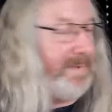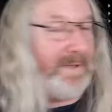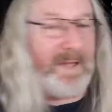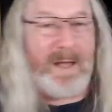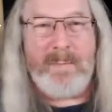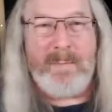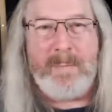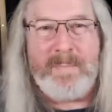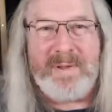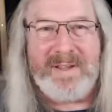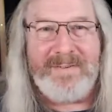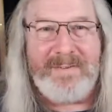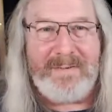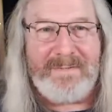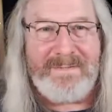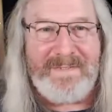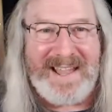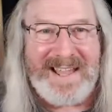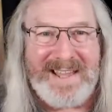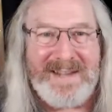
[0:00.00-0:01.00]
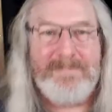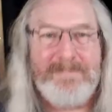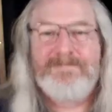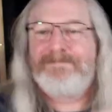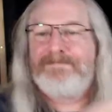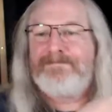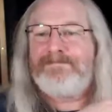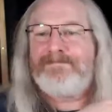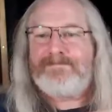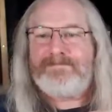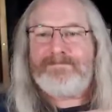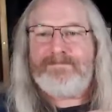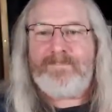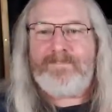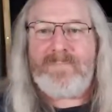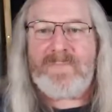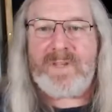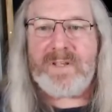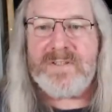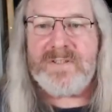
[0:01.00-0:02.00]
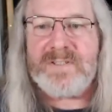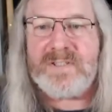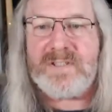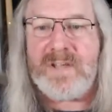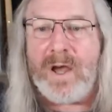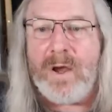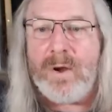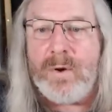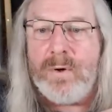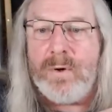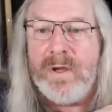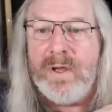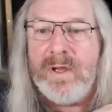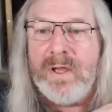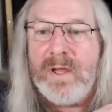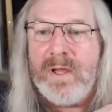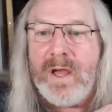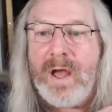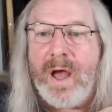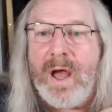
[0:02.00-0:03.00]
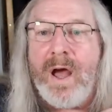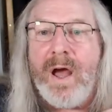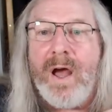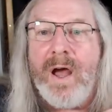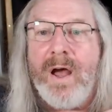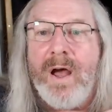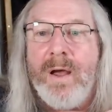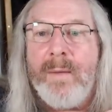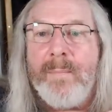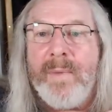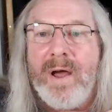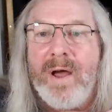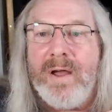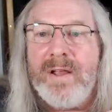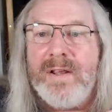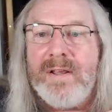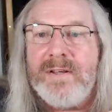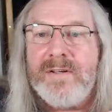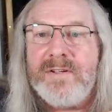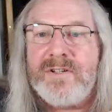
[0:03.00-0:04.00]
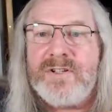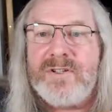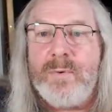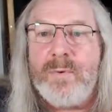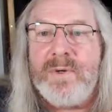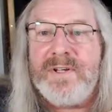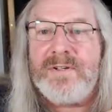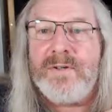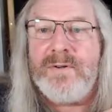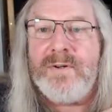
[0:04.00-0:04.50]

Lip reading: I'm a bit of a fan. So shall we do